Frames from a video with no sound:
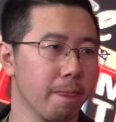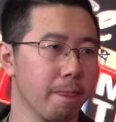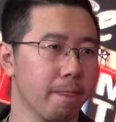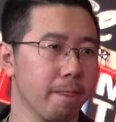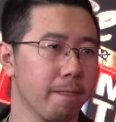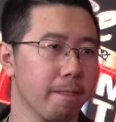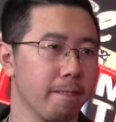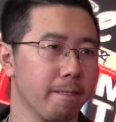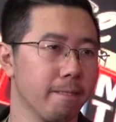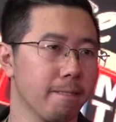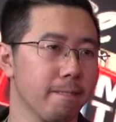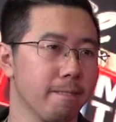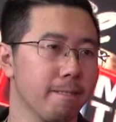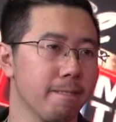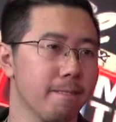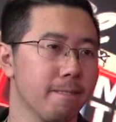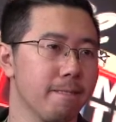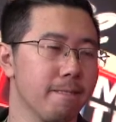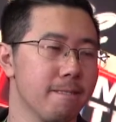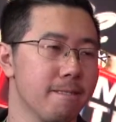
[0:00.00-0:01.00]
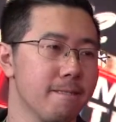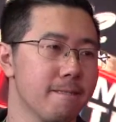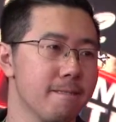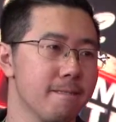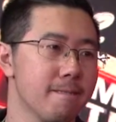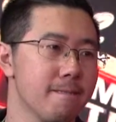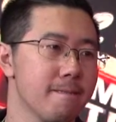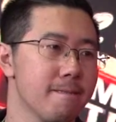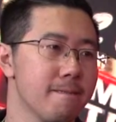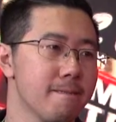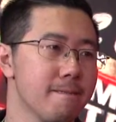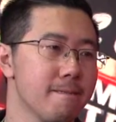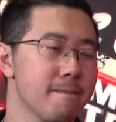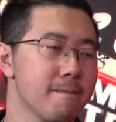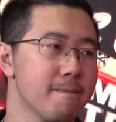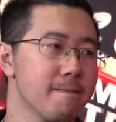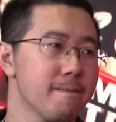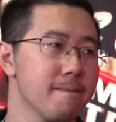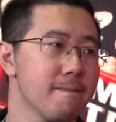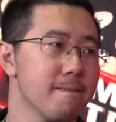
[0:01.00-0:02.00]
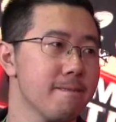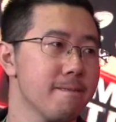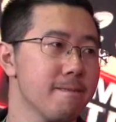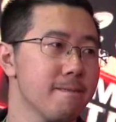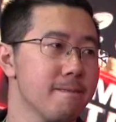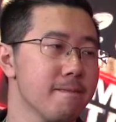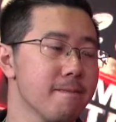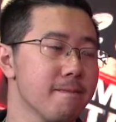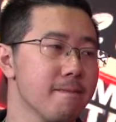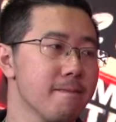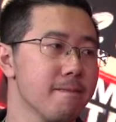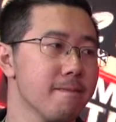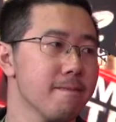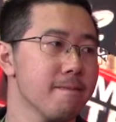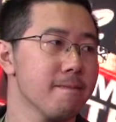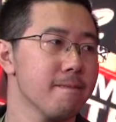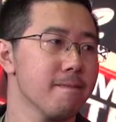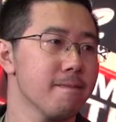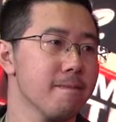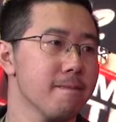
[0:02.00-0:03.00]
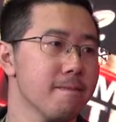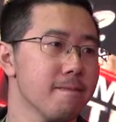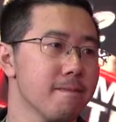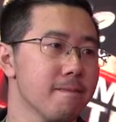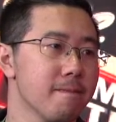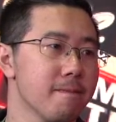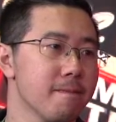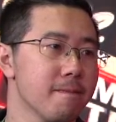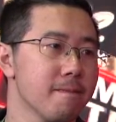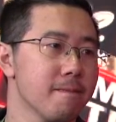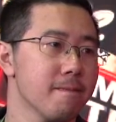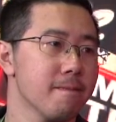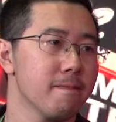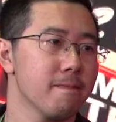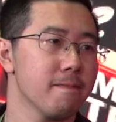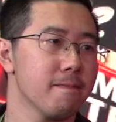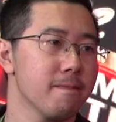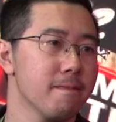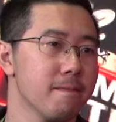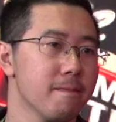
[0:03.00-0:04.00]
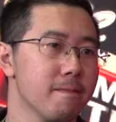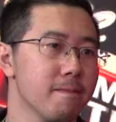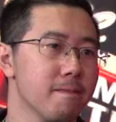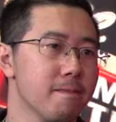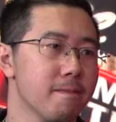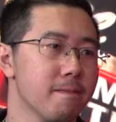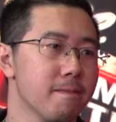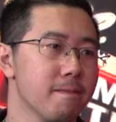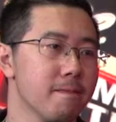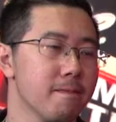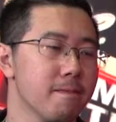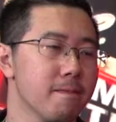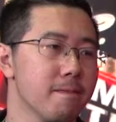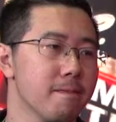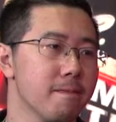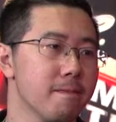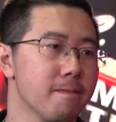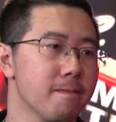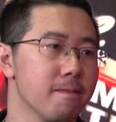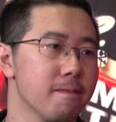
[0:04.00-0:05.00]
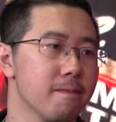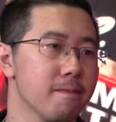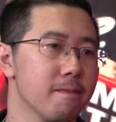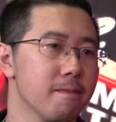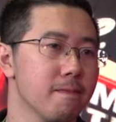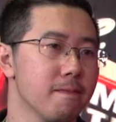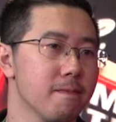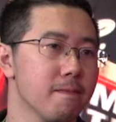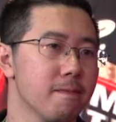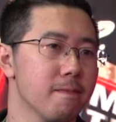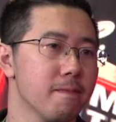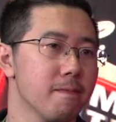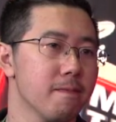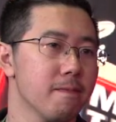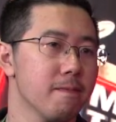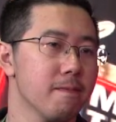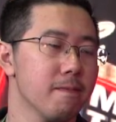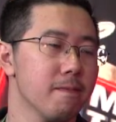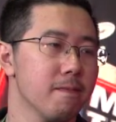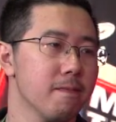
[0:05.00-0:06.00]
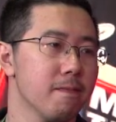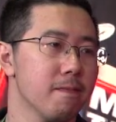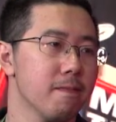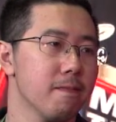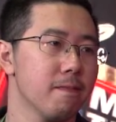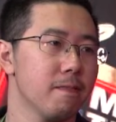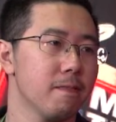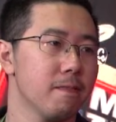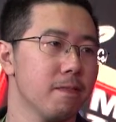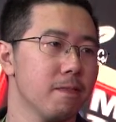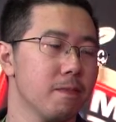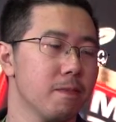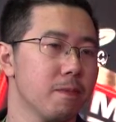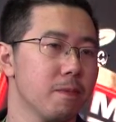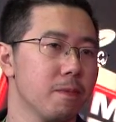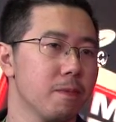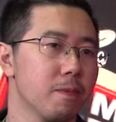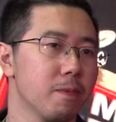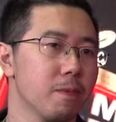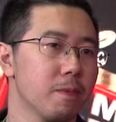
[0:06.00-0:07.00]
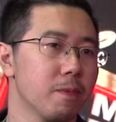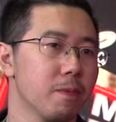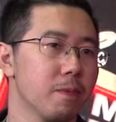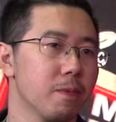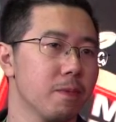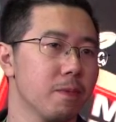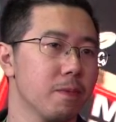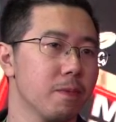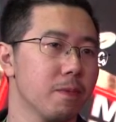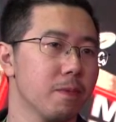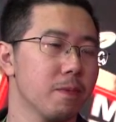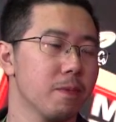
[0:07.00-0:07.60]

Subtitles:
The person shown says nothing.